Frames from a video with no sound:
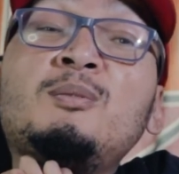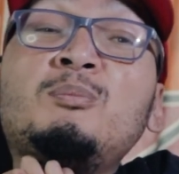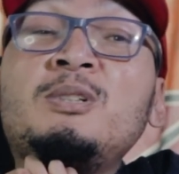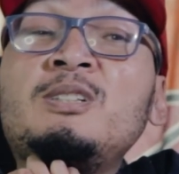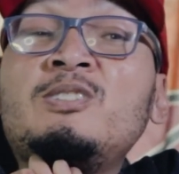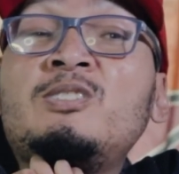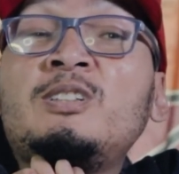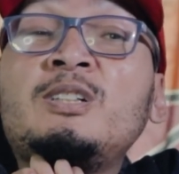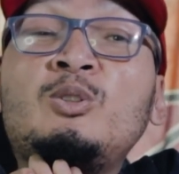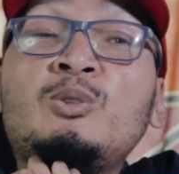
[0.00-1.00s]
Please
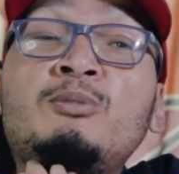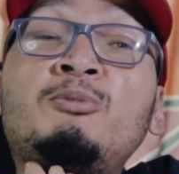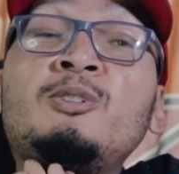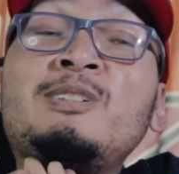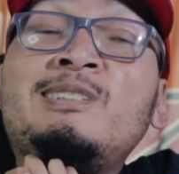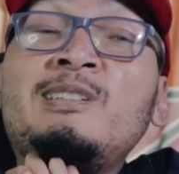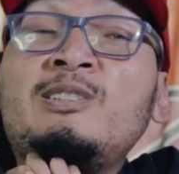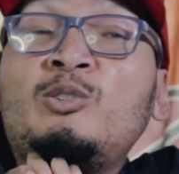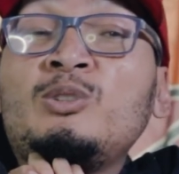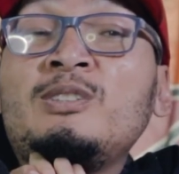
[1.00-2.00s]
click on the first
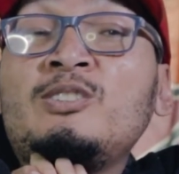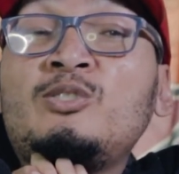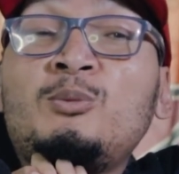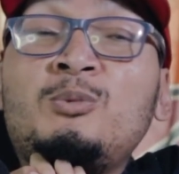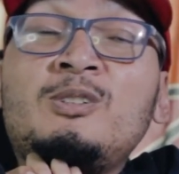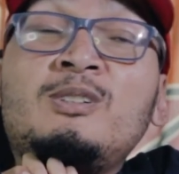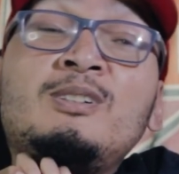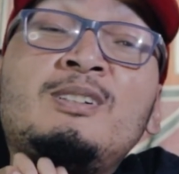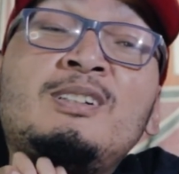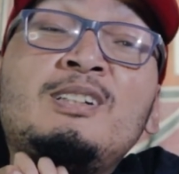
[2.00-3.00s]
link in the description
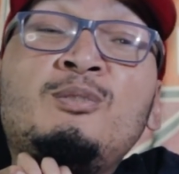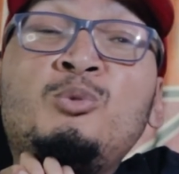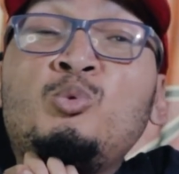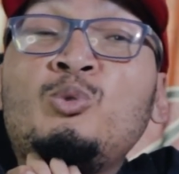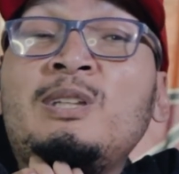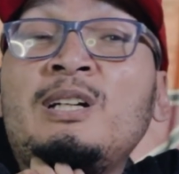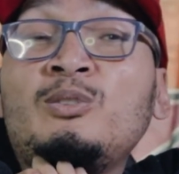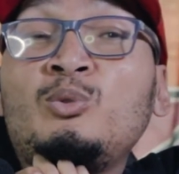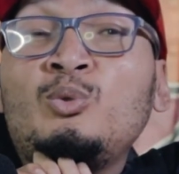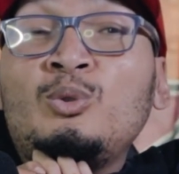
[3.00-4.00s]
if you would like
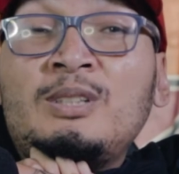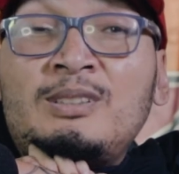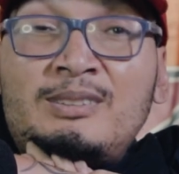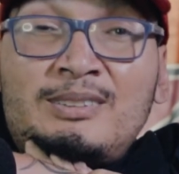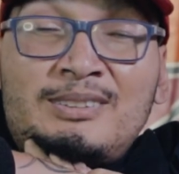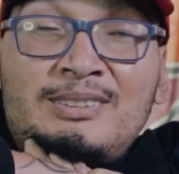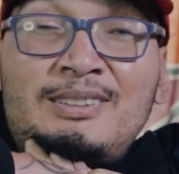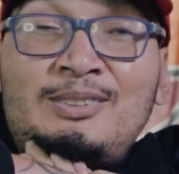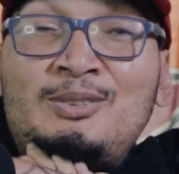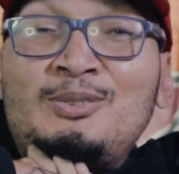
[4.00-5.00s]
to donate.
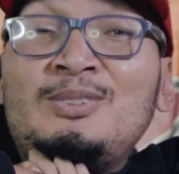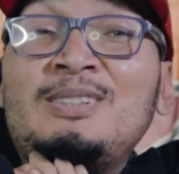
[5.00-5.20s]
Thank you.